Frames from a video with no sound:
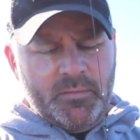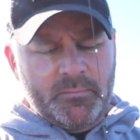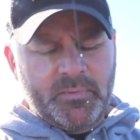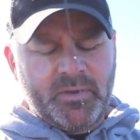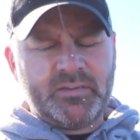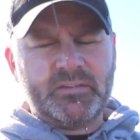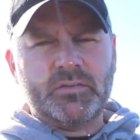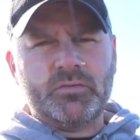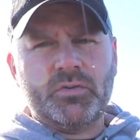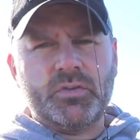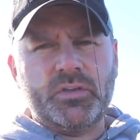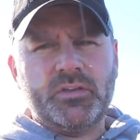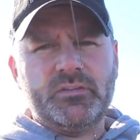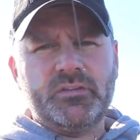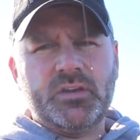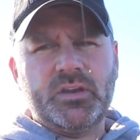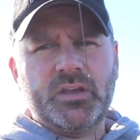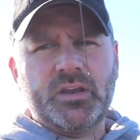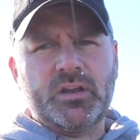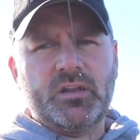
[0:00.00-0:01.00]
Makes it really
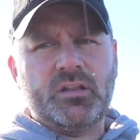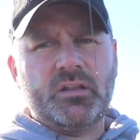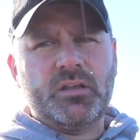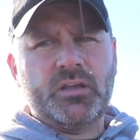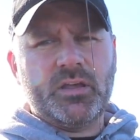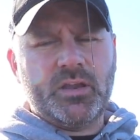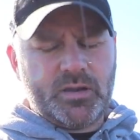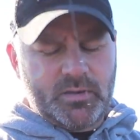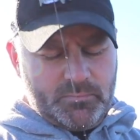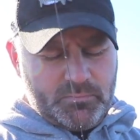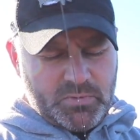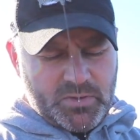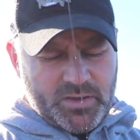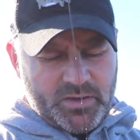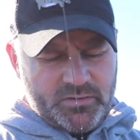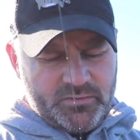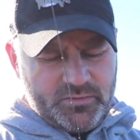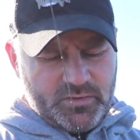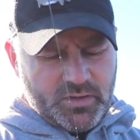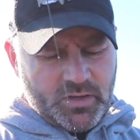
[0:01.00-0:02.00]
easy to get
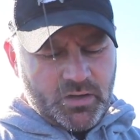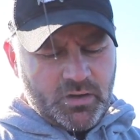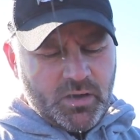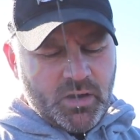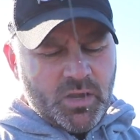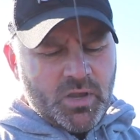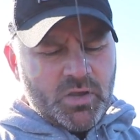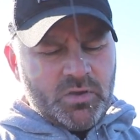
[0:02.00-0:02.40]
pliers in there.